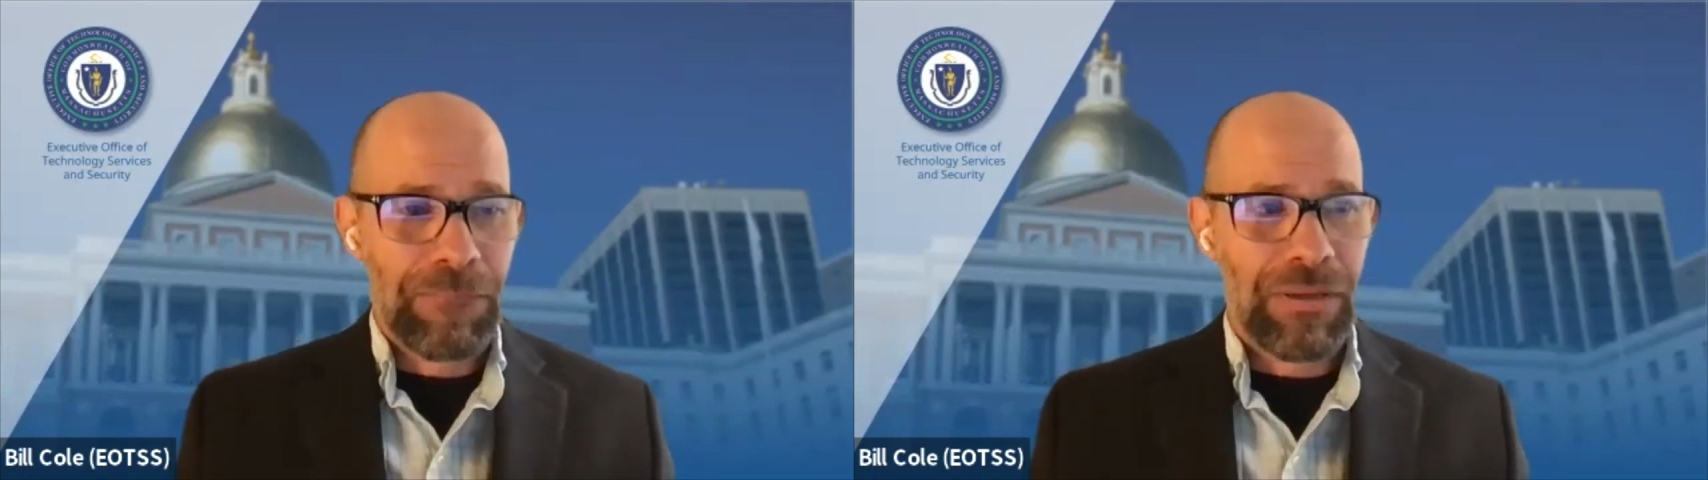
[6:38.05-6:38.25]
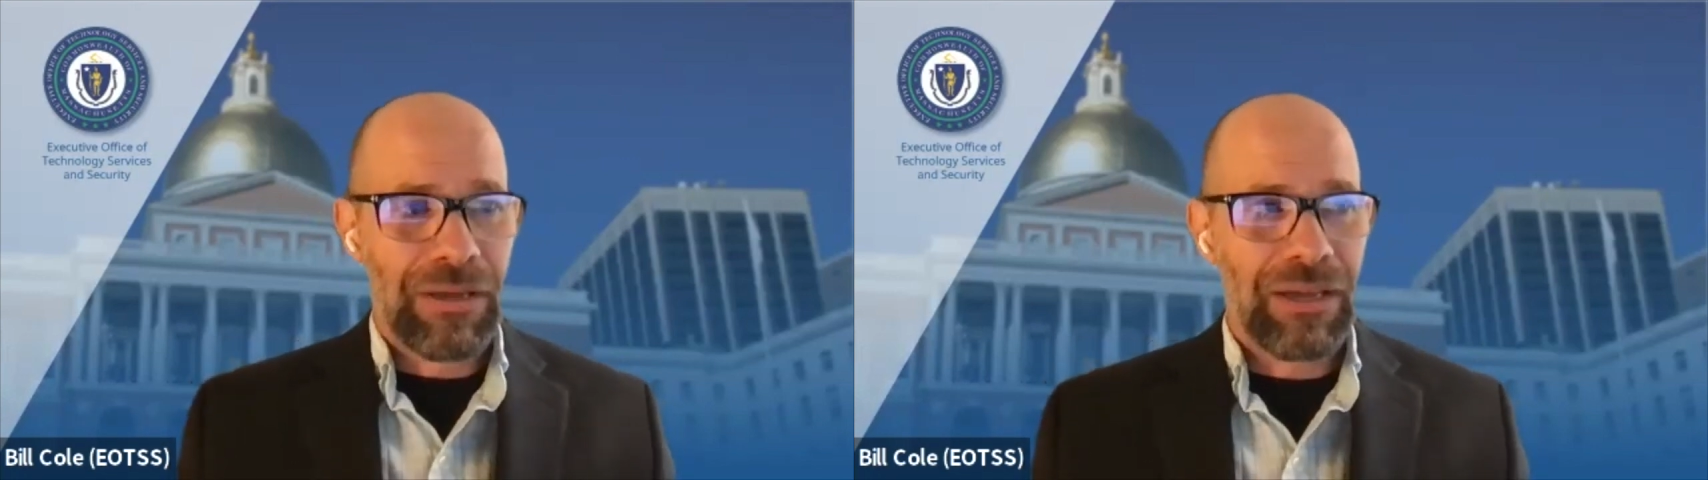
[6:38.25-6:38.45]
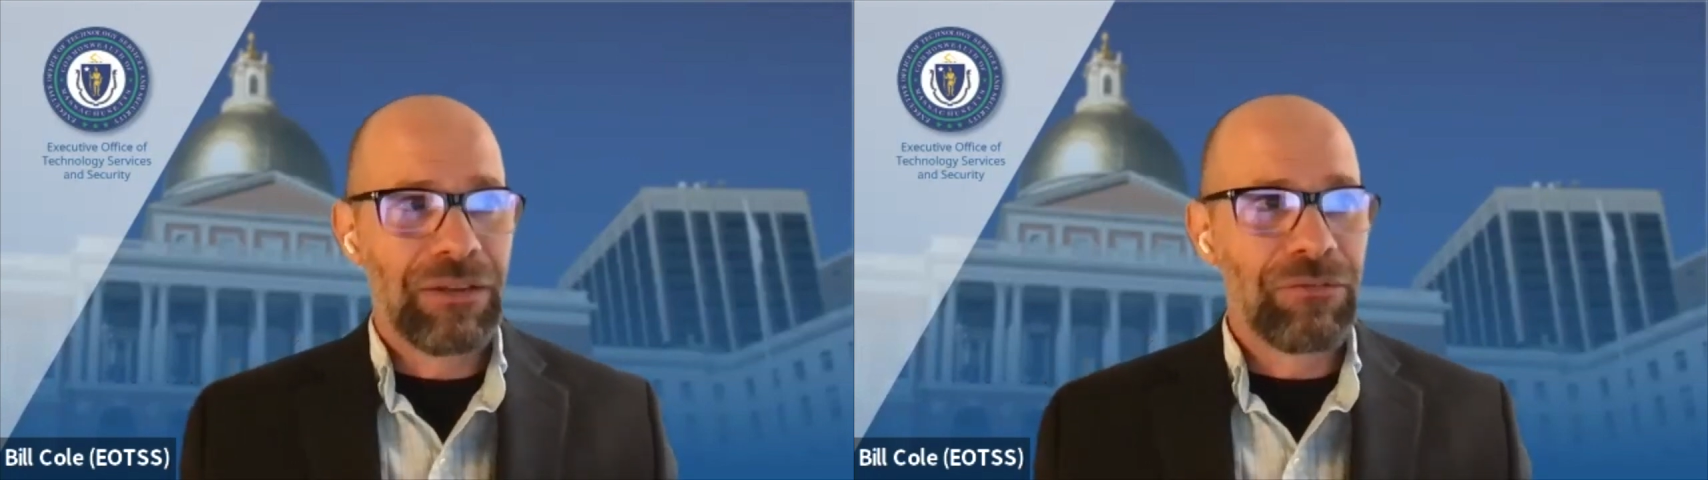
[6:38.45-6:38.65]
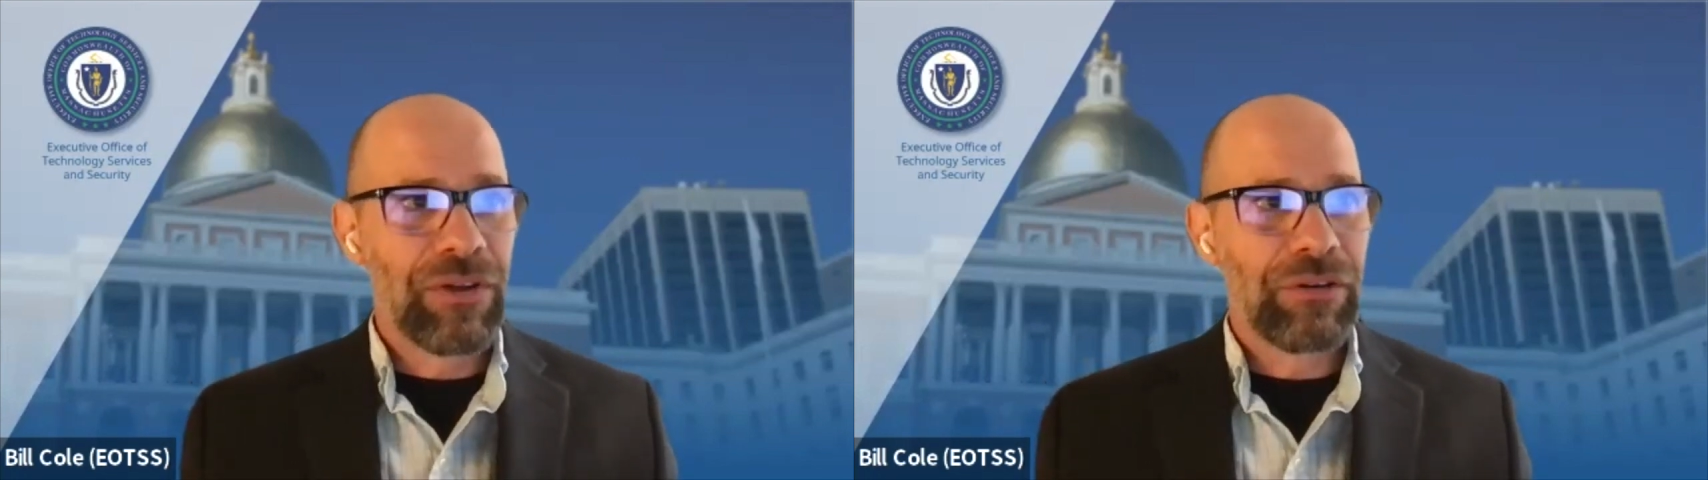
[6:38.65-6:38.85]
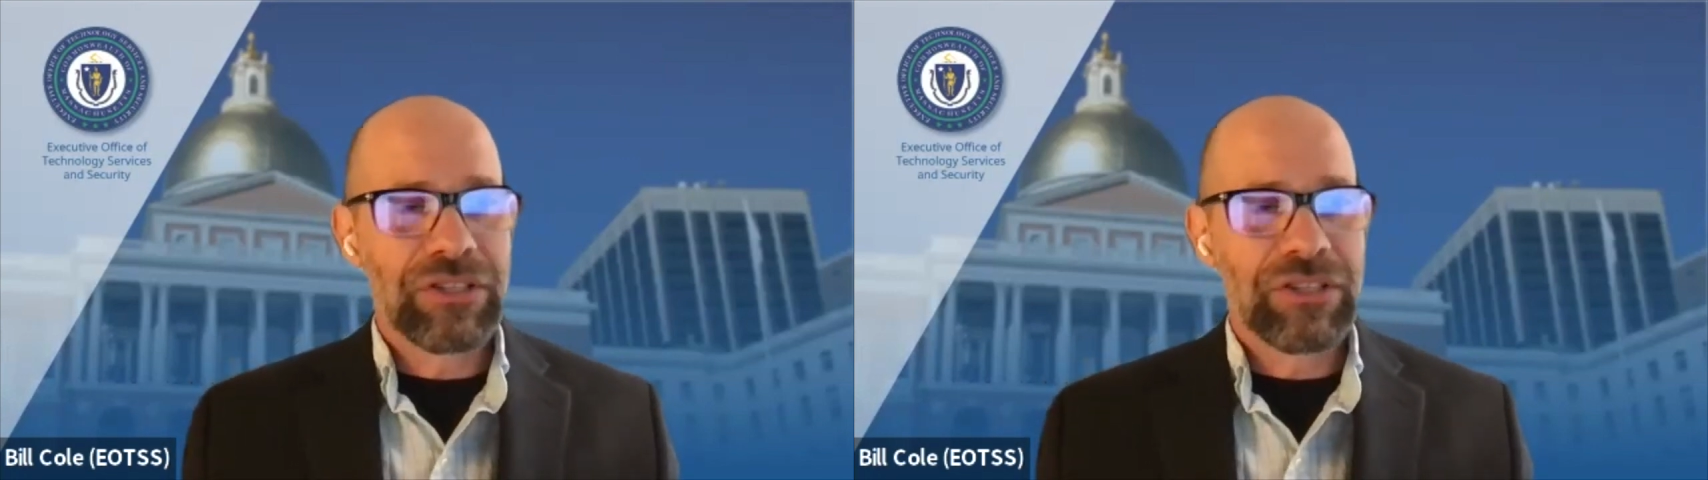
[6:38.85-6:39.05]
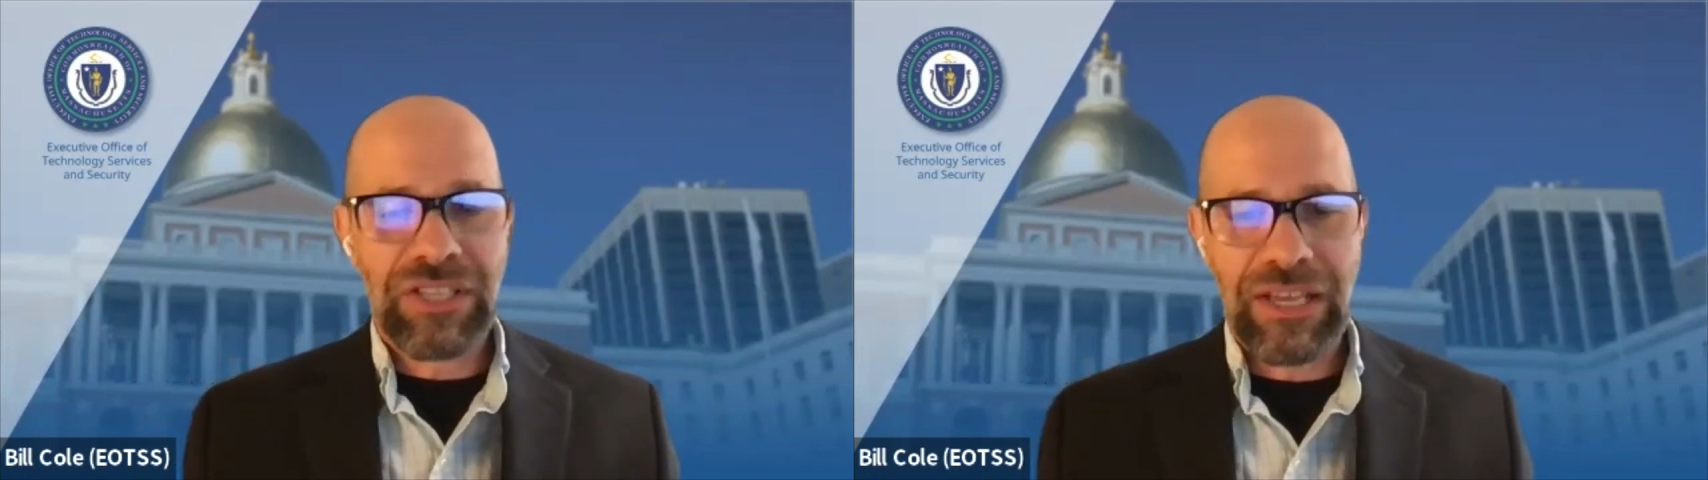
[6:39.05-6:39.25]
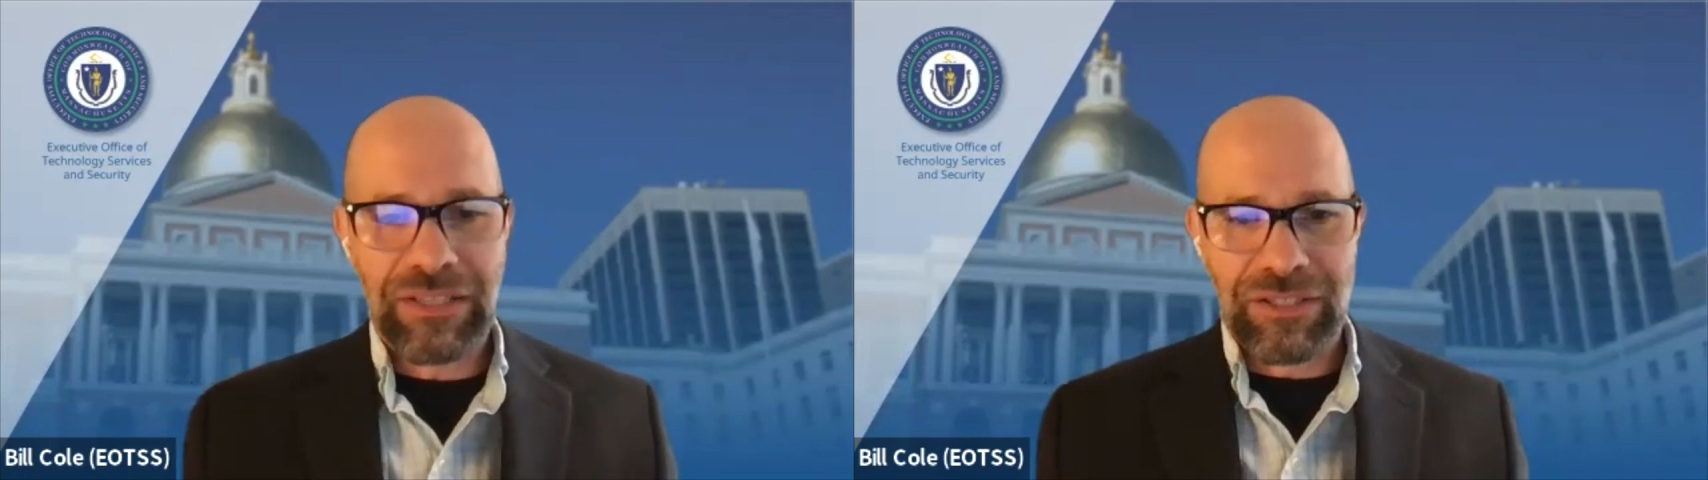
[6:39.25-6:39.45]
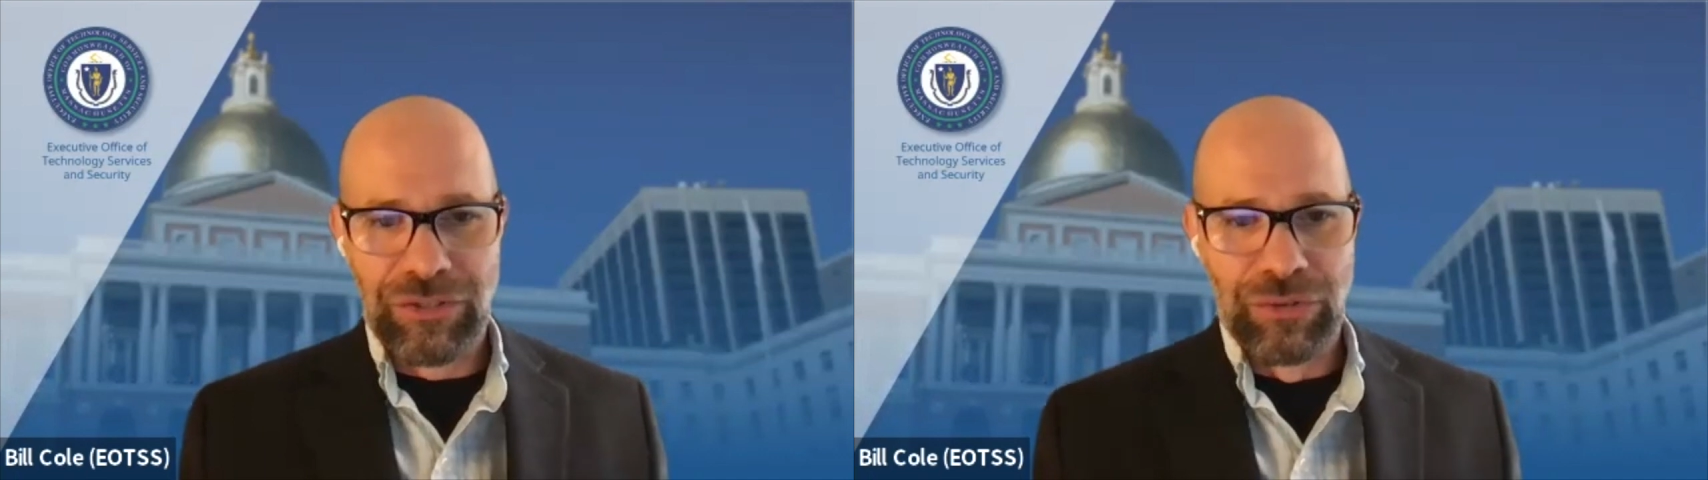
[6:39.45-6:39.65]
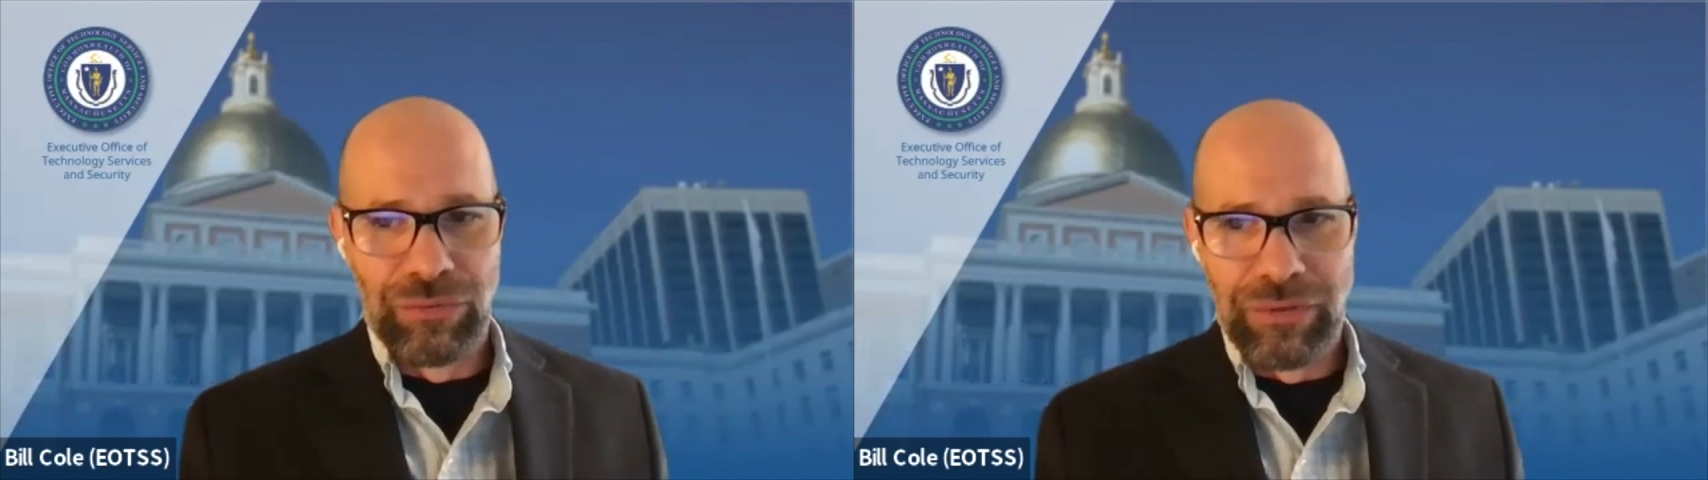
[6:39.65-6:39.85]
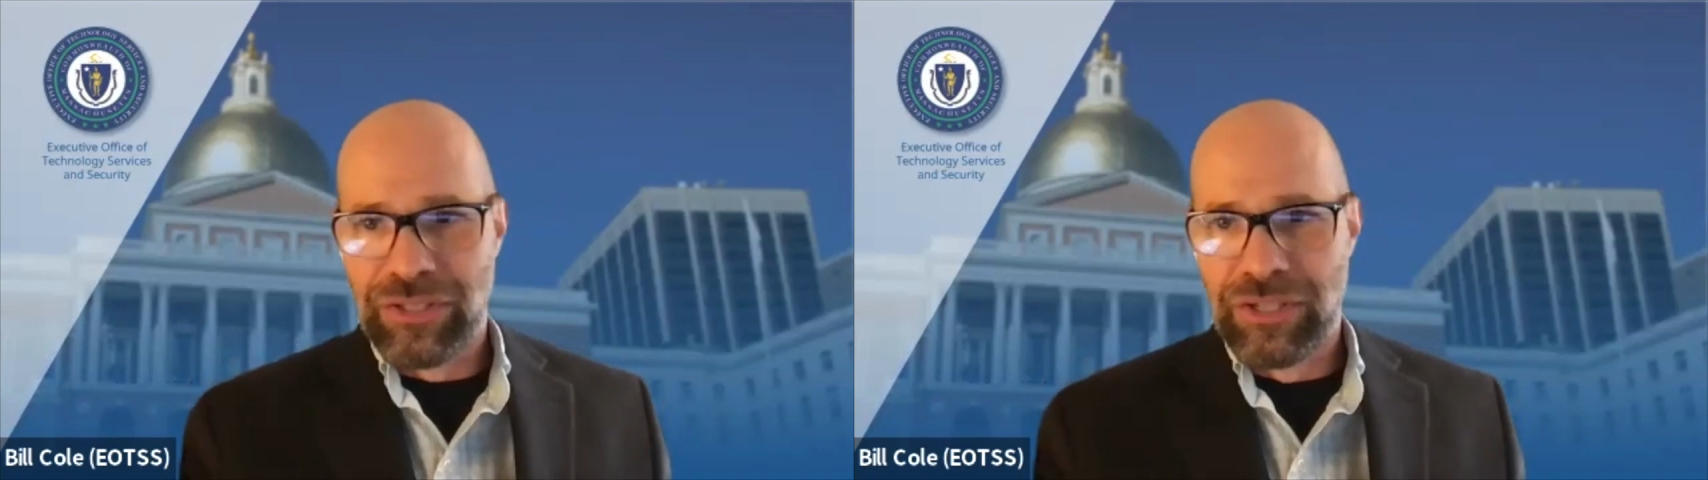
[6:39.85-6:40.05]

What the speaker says: and in various states too, right?